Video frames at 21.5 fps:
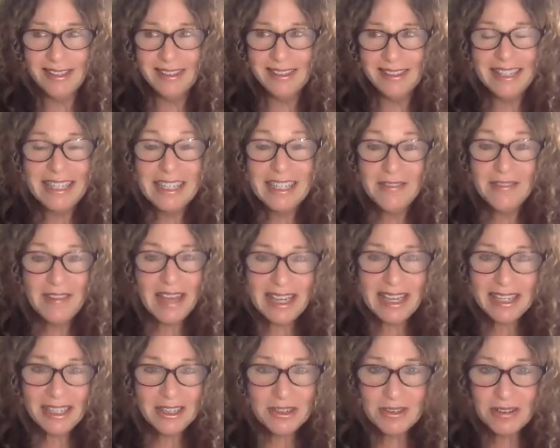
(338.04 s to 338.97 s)
this
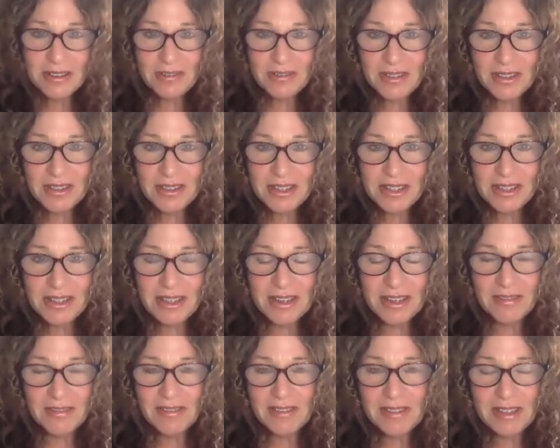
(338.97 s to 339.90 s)
vast universe
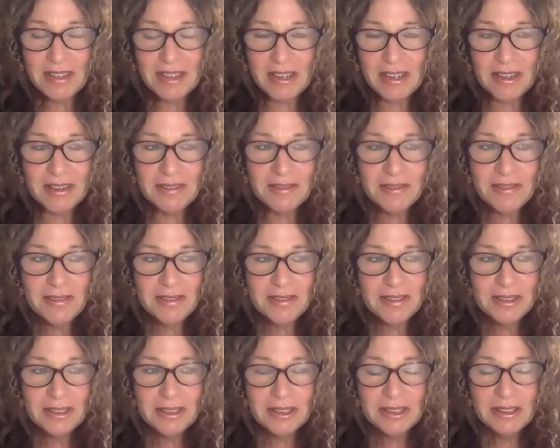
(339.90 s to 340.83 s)
of
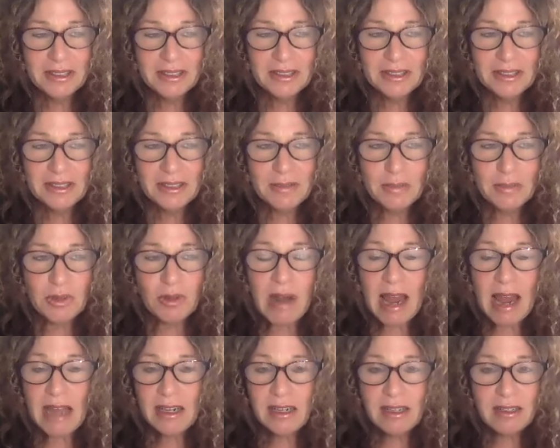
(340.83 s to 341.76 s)

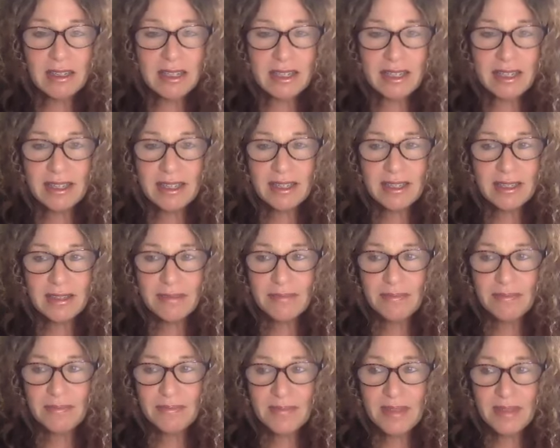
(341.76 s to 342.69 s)
miraculous
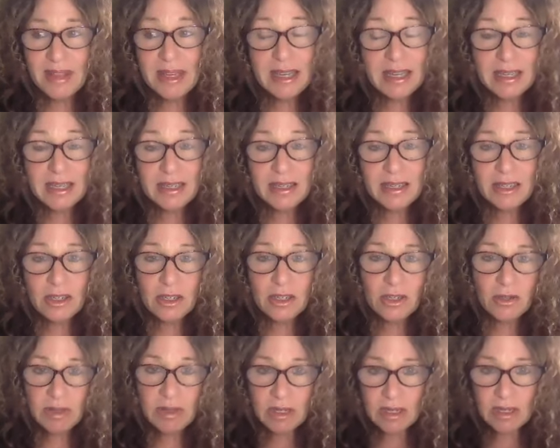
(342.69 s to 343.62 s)
things,
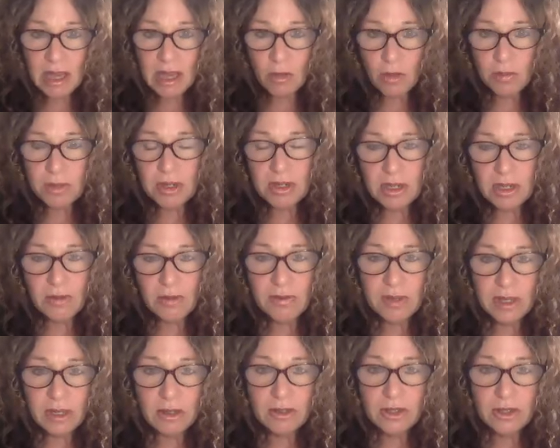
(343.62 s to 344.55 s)
you can help yourself
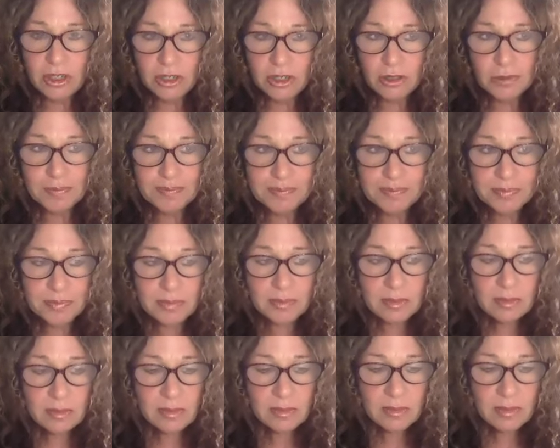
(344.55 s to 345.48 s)
heal too.
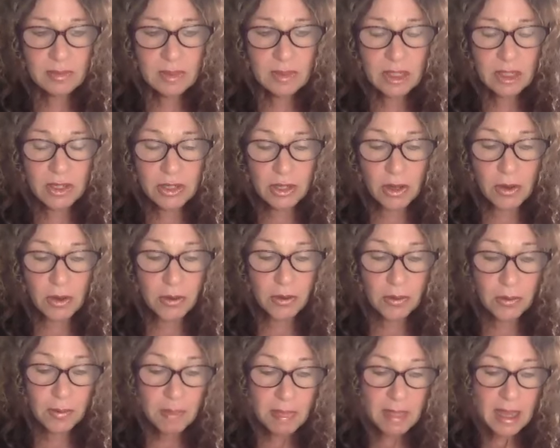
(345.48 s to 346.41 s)

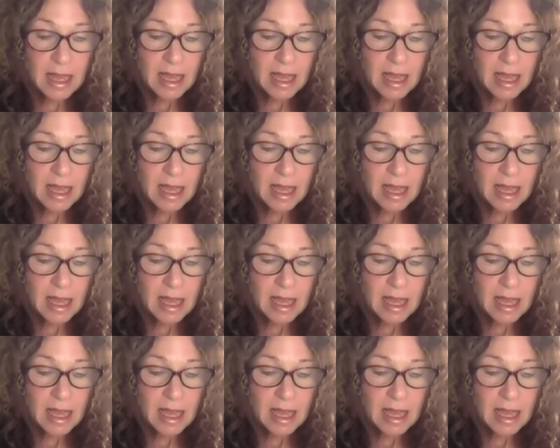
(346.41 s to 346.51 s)
So